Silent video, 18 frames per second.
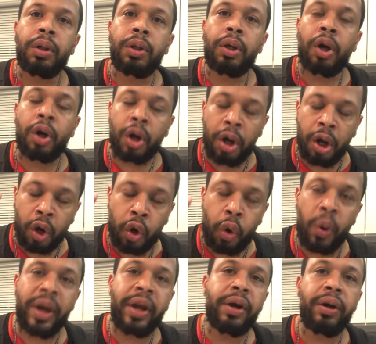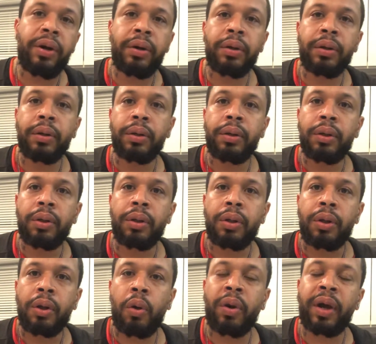a queer,
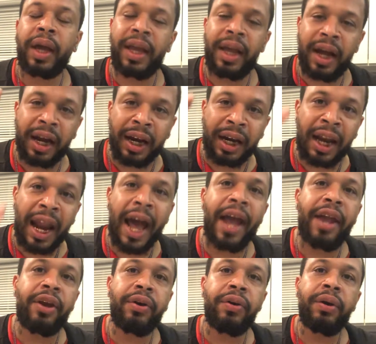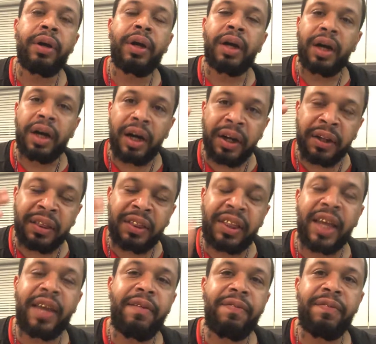okay, a liar, a
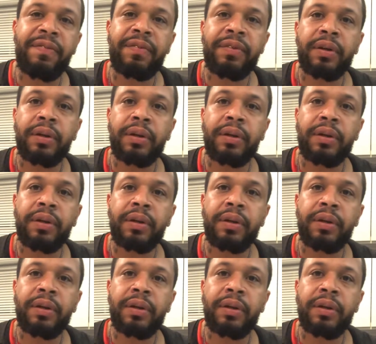thief,